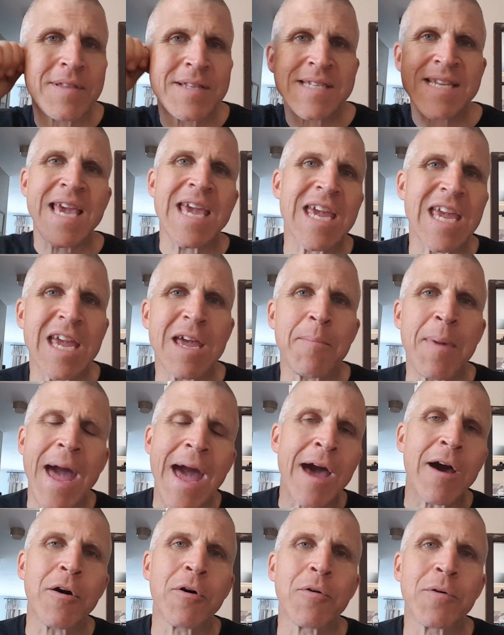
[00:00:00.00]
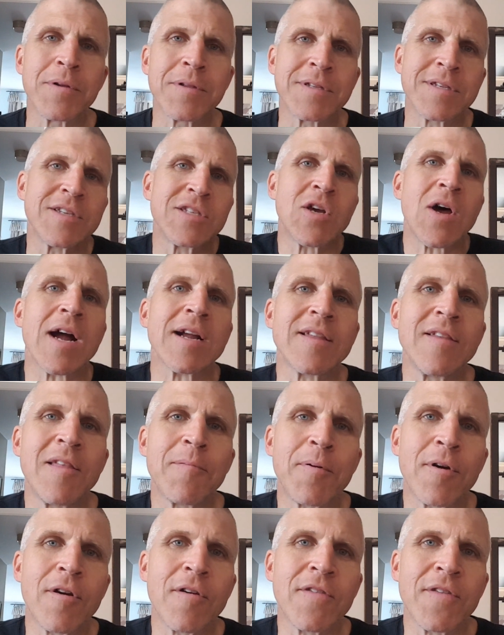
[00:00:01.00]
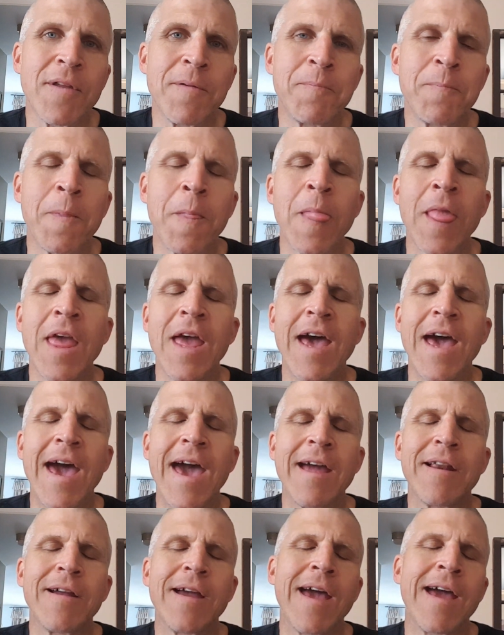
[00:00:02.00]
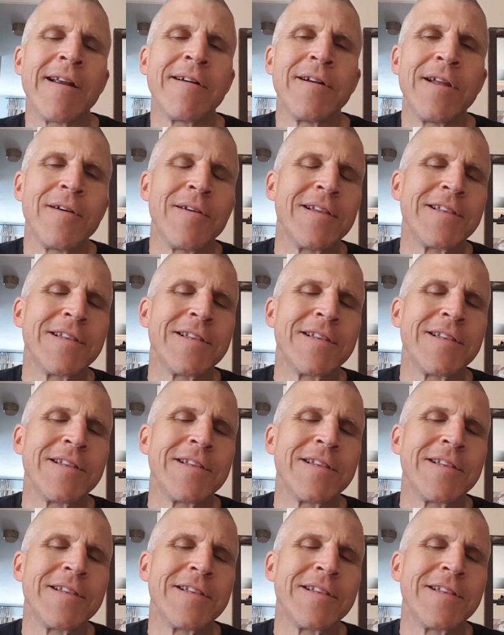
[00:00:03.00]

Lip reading: taking them out to talk to the person. I don't know.